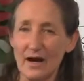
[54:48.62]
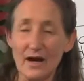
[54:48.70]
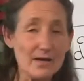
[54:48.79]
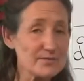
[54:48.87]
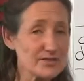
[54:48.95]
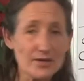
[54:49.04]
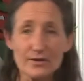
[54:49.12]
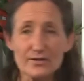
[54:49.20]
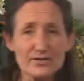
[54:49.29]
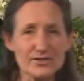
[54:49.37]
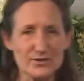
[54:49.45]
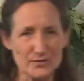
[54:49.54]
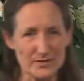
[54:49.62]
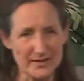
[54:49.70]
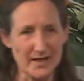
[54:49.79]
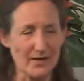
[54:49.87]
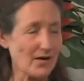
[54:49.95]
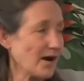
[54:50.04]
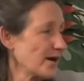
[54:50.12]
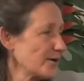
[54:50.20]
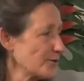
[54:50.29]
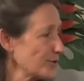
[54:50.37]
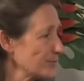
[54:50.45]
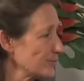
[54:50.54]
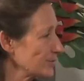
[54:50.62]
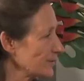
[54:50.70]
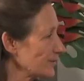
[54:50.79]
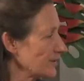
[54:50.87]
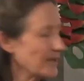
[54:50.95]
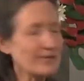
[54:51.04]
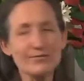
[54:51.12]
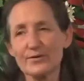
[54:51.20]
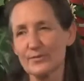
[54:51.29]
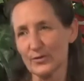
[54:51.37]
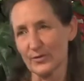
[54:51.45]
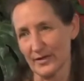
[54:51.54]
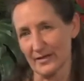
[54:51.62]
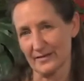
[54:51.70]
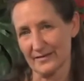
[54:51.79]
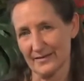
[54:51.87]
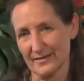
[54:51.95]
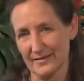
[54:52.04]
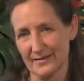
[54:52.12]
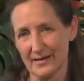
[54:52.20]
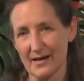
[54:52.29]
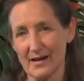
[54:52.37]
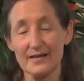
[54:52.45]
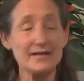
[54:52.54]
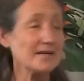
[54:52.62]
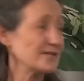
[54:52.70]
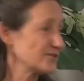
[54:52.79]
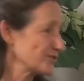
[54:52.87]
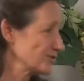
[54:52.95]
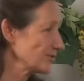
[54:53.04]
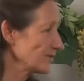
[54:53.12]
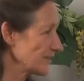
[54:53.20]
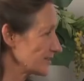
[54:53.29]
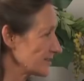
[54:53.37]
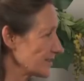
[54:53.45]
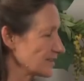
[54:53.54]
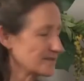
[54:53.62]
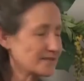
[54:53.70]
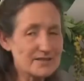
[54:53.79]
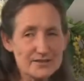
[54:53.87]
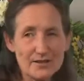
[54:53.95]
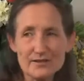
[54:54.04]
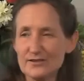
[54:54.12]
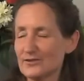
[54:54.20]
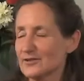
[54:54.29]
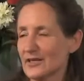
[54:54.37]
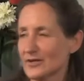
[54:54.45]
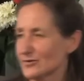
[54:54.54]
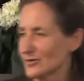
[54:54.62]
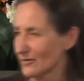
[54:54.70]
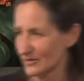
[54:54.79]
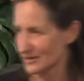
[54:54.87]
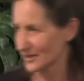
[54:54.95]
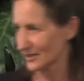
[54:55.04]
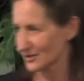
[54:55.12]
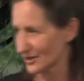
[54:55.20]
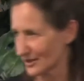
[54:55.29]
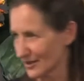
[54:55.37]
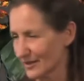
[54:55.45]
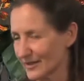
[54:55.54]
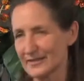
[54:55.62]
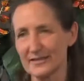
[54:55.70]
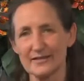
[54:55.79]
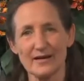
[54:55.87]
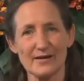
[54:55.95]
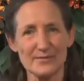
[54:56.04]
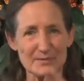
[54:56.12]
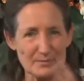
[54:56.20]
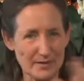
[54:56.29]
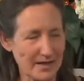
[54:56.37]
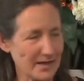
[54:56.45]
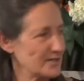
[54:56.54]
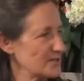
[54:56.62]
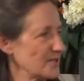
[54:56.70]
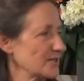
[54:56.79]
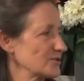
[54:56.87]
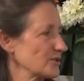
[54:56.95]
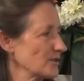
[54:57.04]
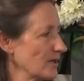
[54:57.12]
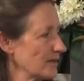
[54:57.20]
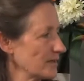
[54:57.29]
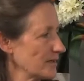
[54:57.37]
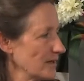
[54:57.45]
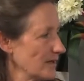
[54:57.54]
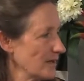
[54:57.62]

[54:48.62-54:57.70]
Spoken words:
I'm so used to it now. I oil pull every morning. I need to do this little detox because I travel such a lot and I'm in planes such a lot.